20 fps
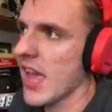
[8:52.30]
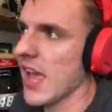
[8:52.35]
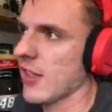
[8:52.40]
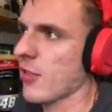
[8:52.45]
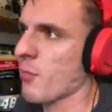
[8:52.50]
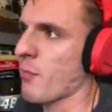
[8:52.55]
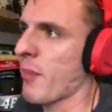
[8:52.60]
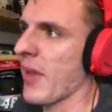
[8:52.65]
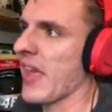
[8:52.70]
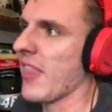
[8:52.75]

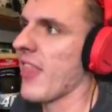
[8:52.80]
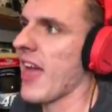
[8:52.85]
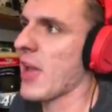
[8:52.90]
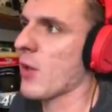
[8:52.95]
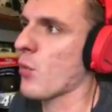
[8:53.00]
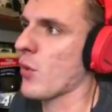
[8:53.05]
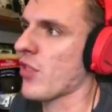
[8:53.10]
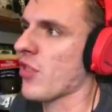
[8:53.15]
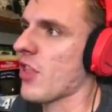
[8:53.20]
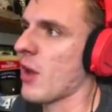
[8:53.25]
it's been
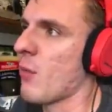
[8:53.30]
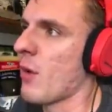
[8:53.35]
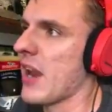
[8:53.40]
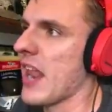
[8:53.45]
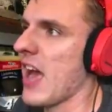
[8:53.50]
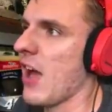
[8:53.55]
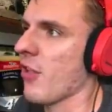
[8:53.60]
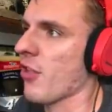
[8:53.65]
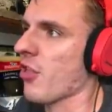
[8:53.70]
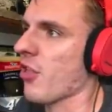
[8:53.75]
like with
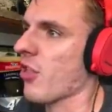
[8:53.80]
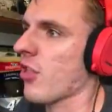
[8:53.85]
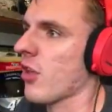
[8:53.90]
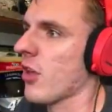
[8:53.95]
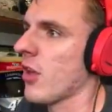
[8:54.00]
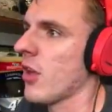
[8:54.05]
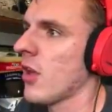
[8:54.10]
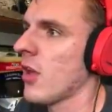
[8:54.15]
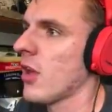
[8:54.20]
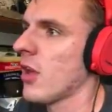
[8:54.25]
someone else.